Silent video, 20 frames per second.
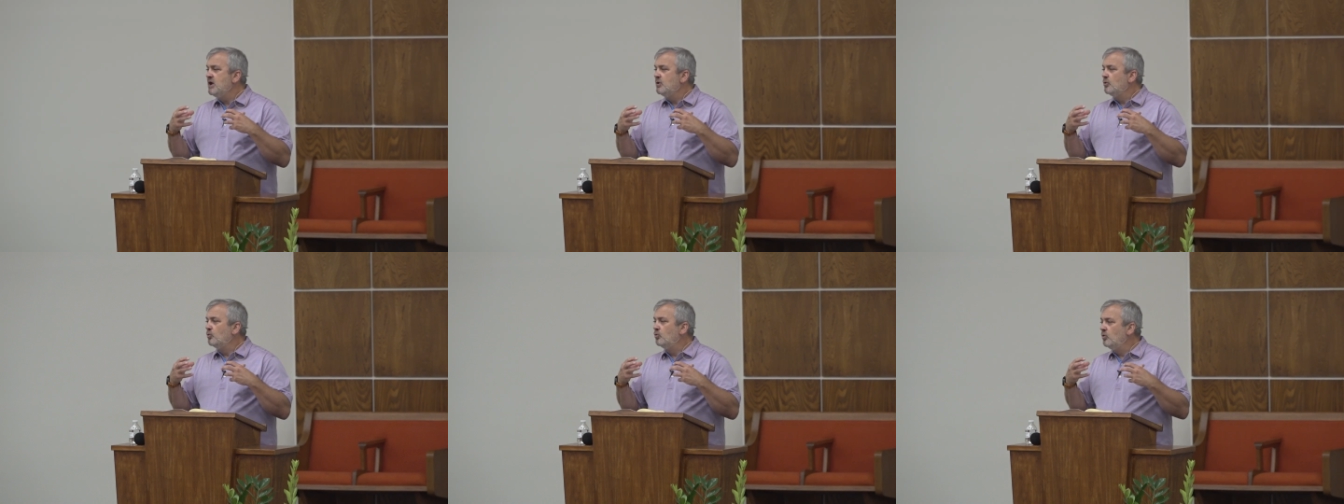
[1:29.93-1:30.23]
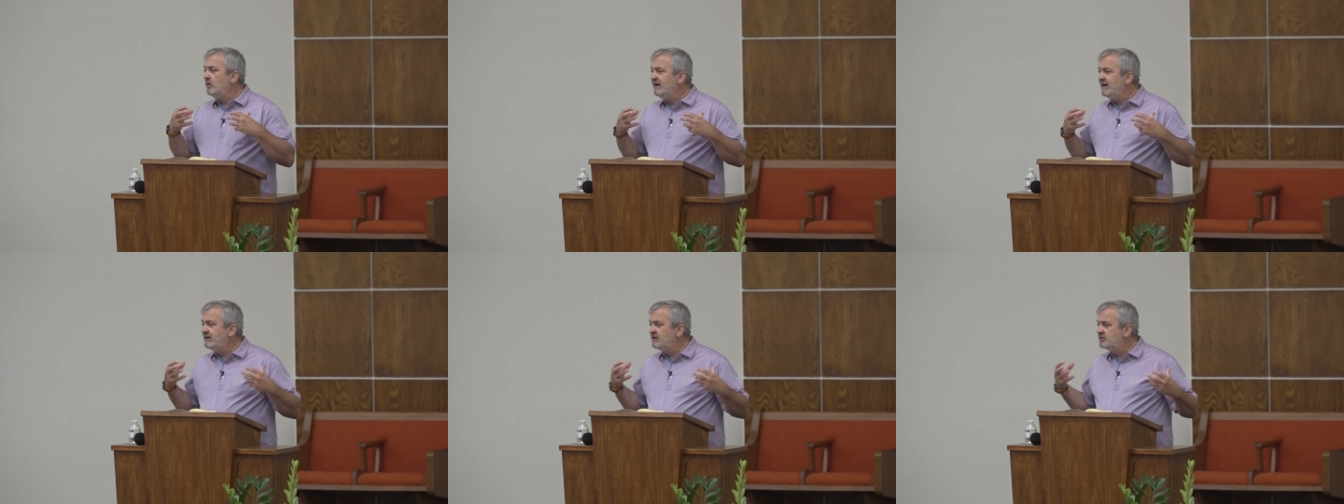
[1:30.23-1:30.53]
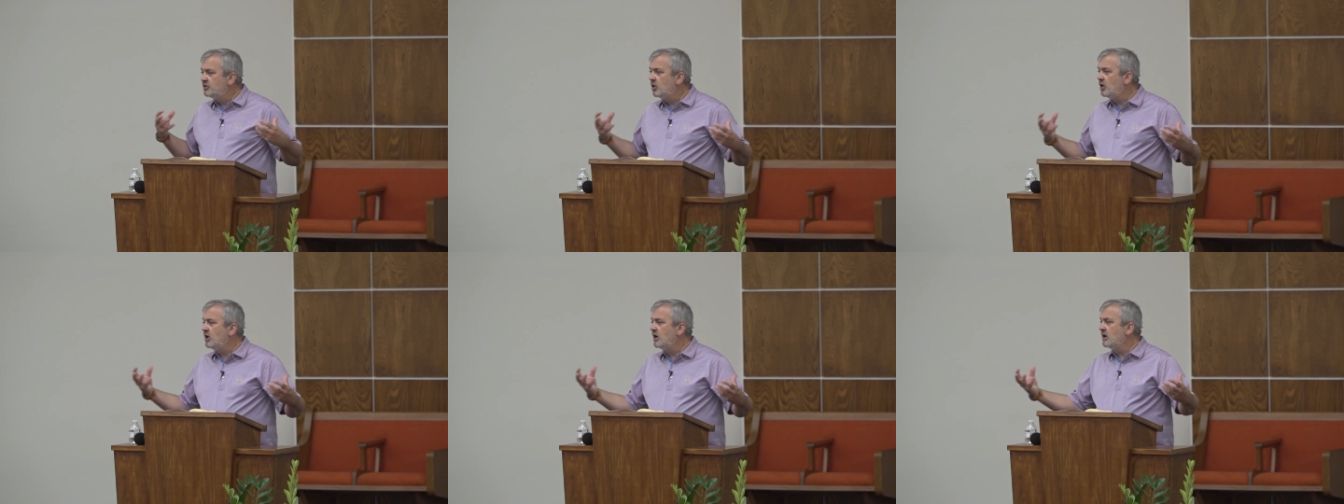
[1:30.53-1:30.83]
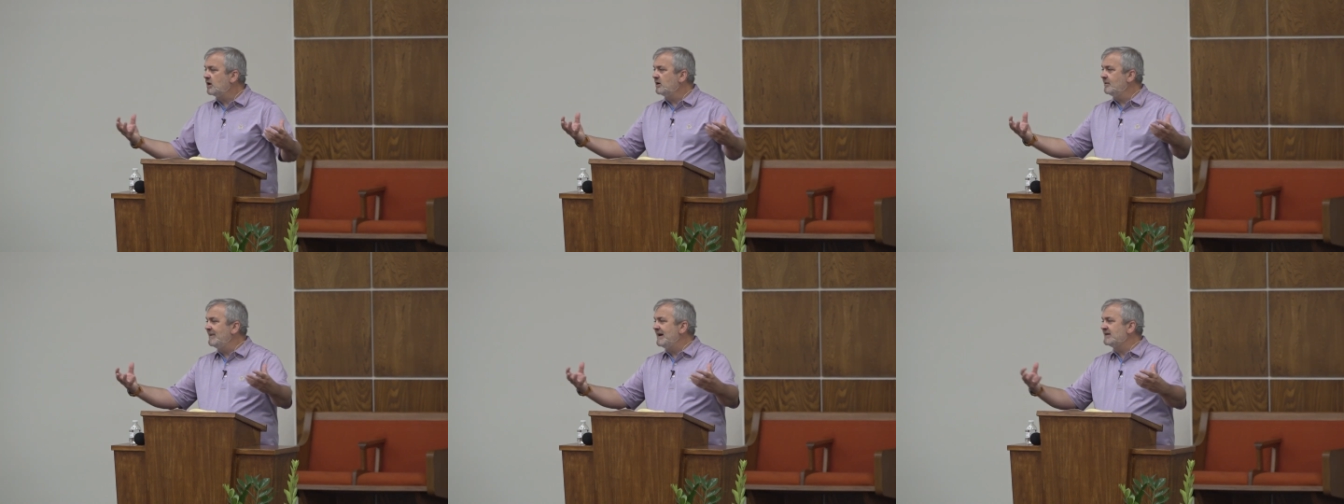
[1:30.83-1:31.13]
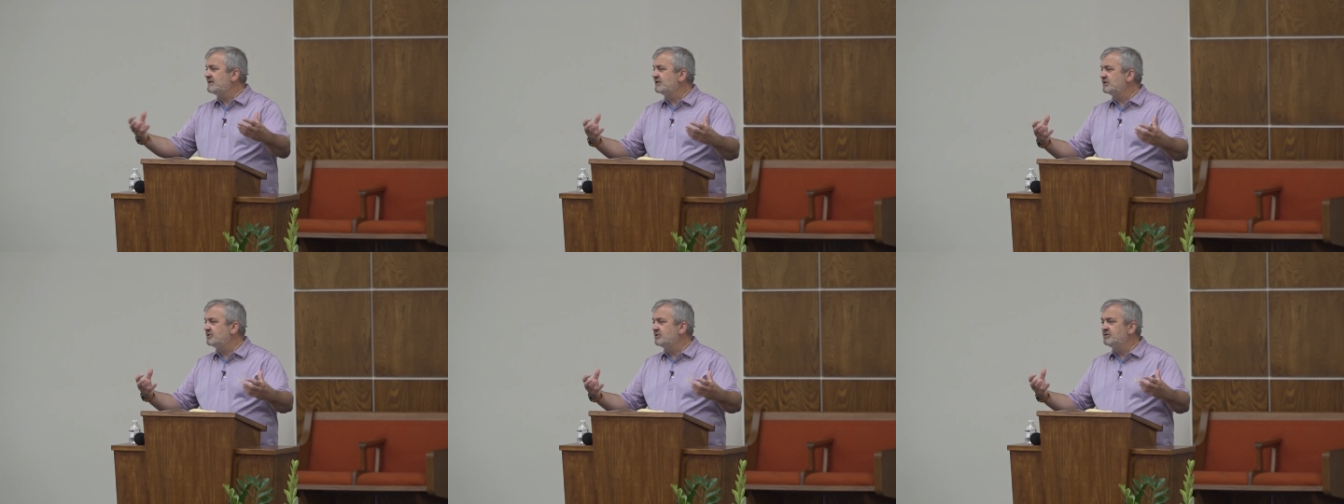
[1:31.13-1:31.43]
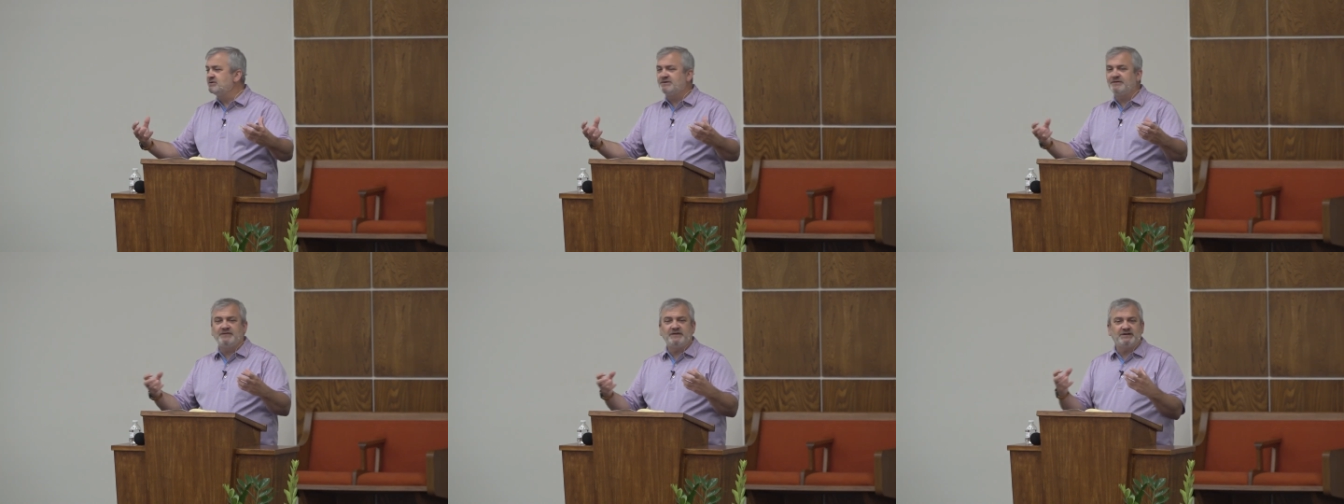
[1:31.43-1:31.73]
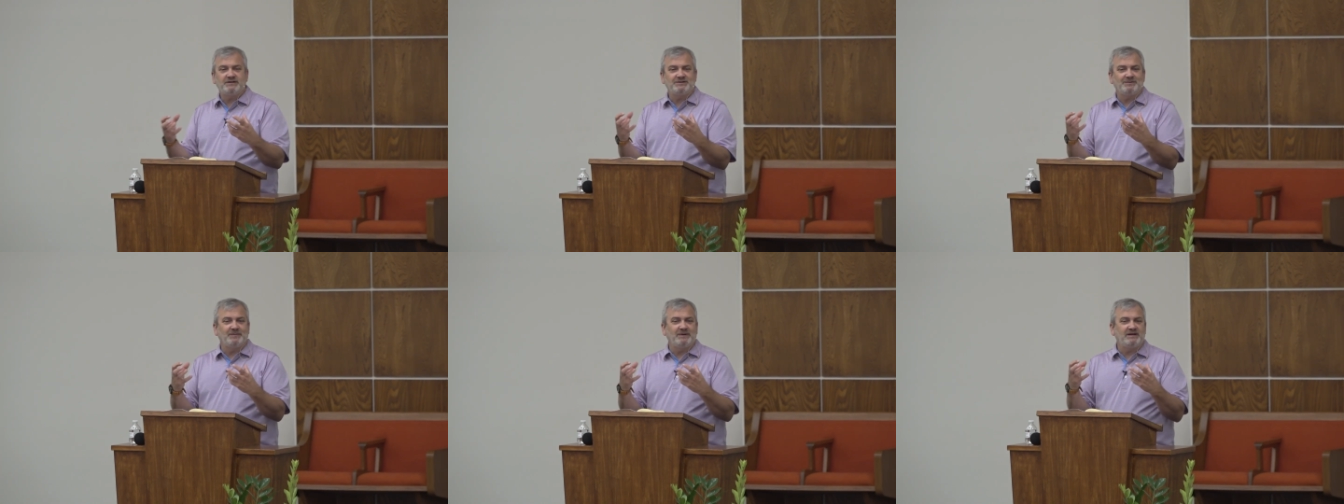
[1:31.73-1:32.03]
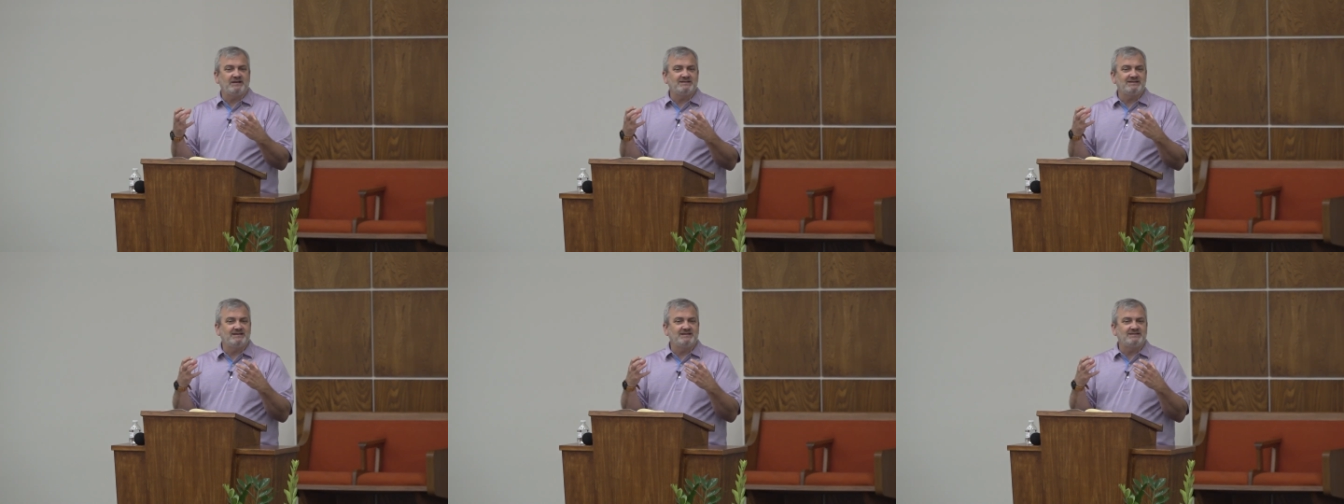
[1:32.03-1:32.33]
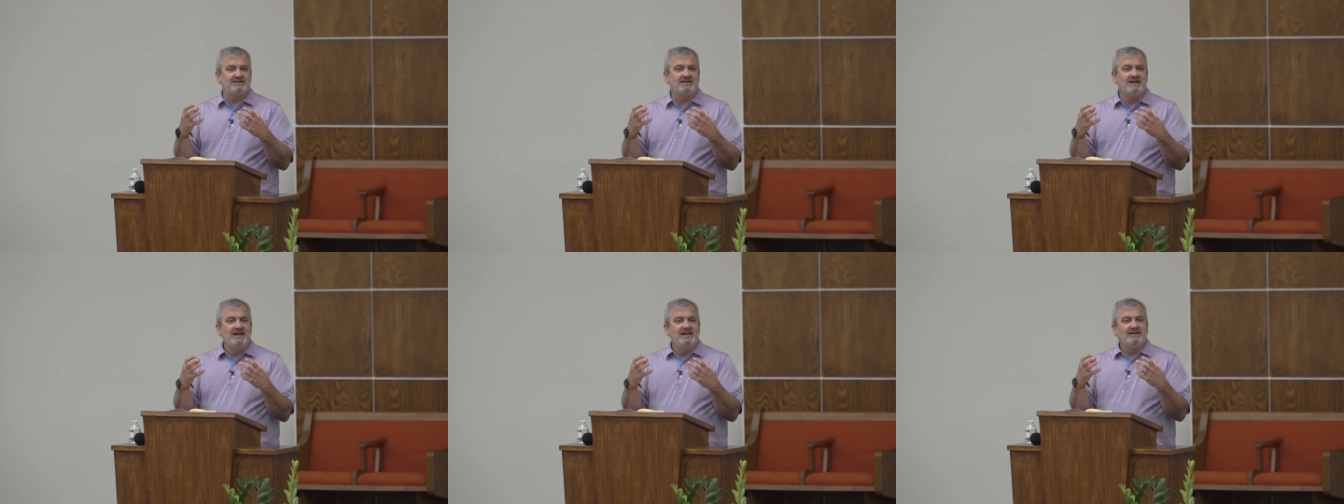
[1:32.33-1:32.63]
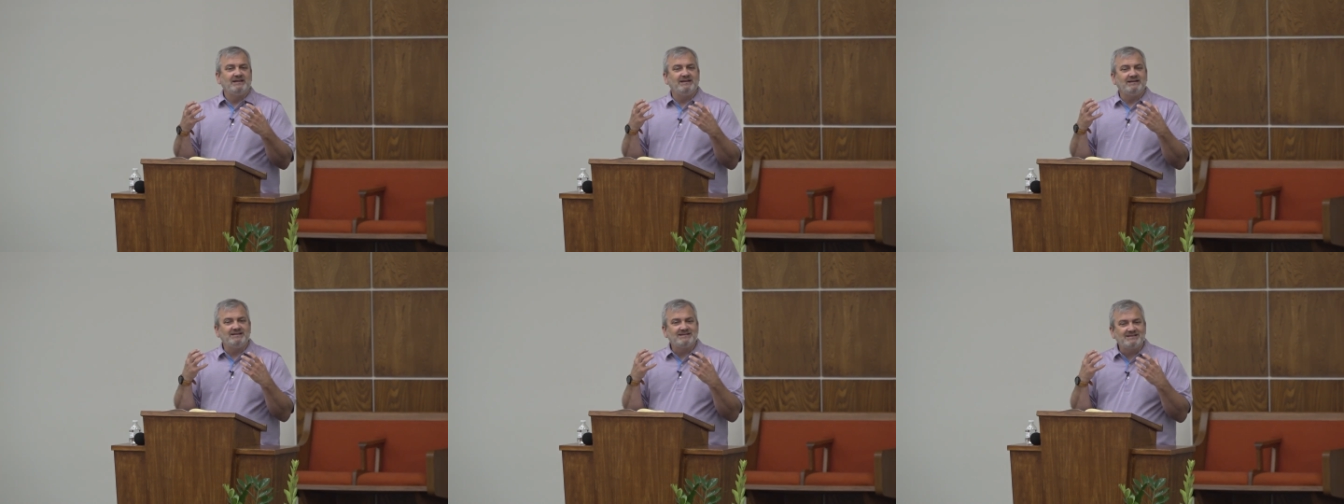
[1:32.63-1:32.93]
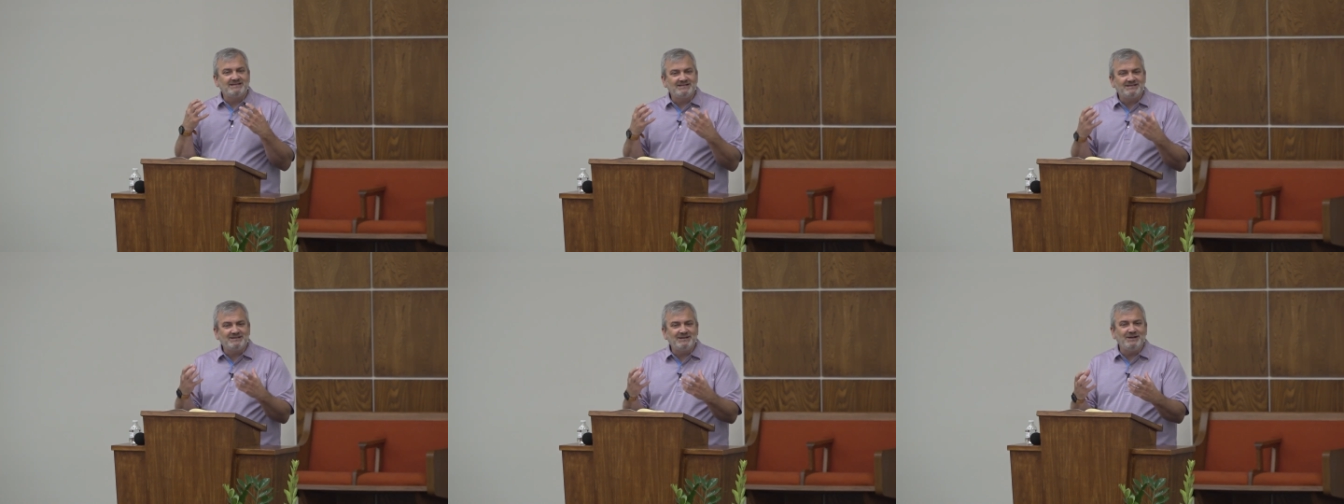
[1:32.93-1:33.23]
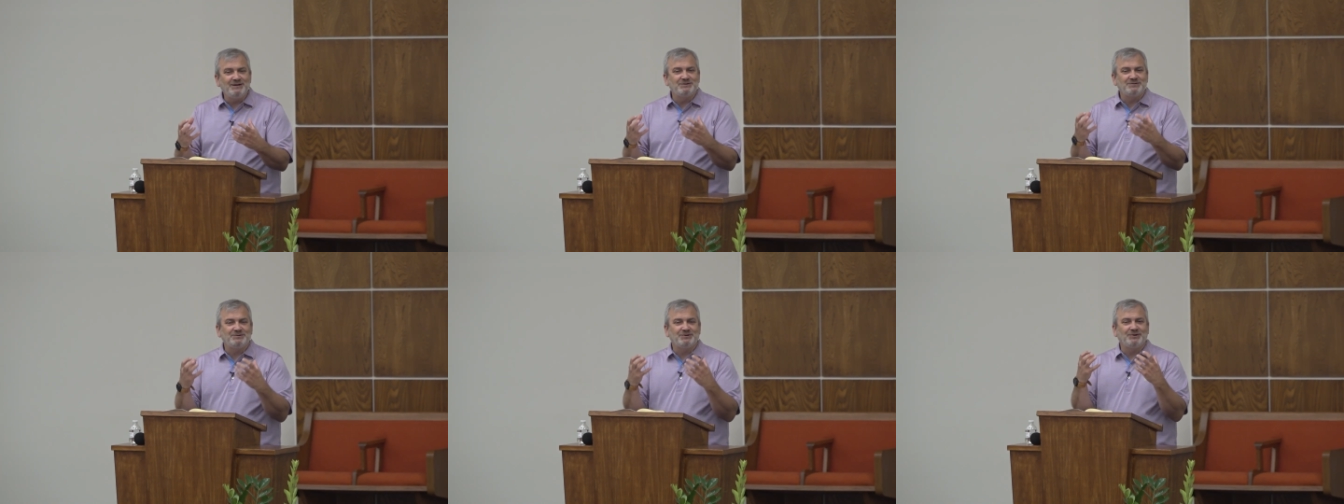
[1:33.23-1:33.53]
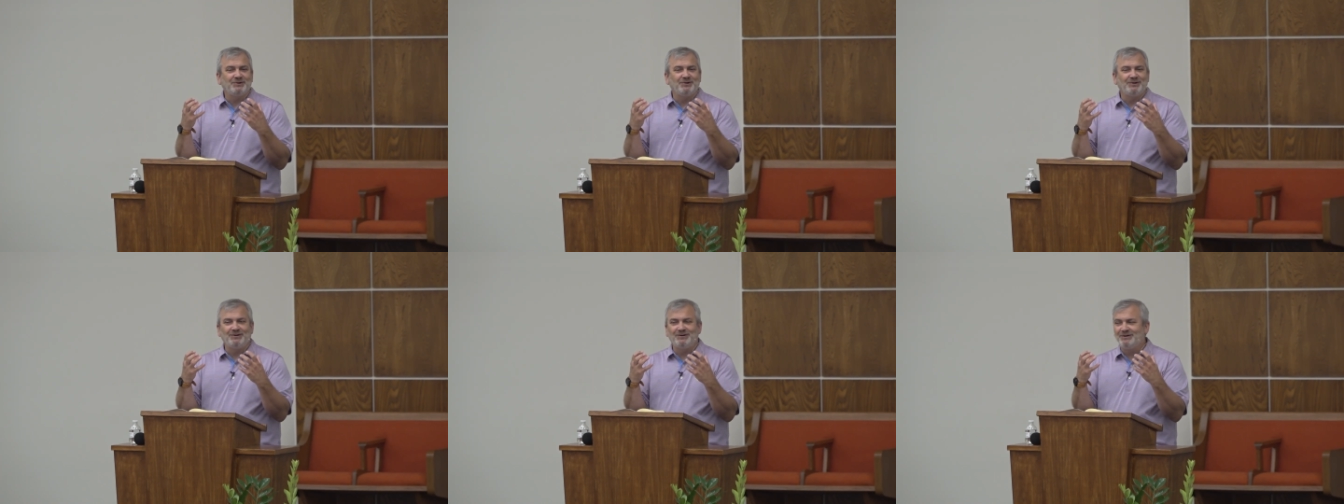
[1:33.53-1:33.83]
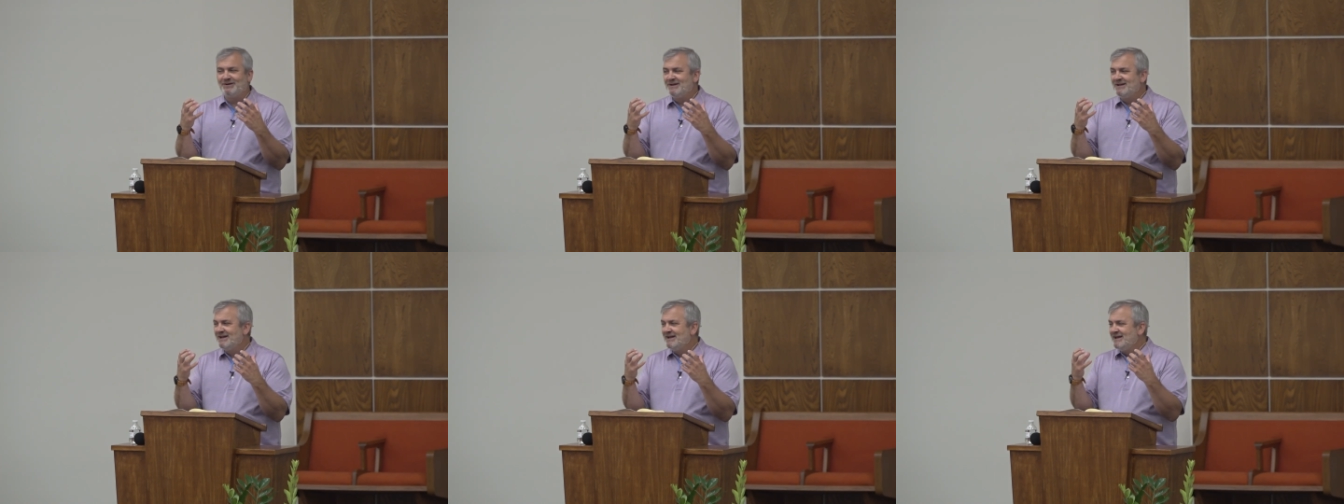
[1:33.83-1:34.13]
we talk about the crucifixion because it's the central